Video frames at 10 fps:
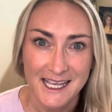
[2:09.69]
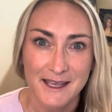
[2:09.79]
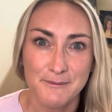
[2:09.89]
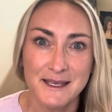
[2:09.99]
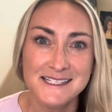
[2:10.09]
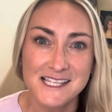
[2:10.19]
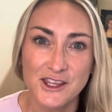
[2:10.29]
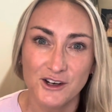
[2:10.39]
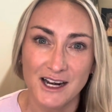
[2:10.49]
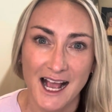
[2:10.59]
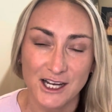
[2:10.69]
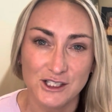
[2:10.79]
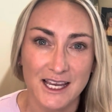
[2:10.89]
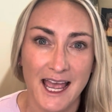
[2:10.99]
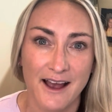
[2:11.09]
it means that they're going to
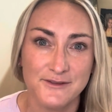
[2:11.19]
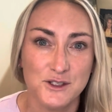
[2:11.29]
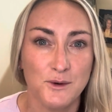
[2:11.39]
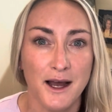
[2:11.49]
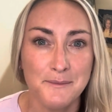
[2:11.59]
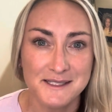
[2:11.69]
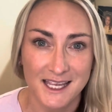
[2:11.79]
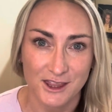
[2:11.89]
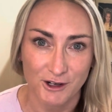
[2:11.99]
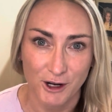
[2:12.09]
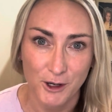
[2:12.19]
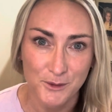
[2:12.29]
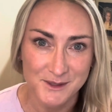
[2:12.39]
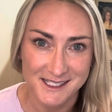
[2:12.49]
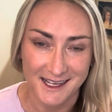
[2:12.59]
actually have to update their
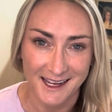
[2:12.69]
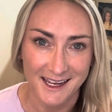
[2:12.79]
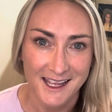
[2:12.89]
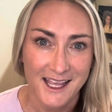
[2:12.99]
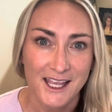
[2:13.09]
home study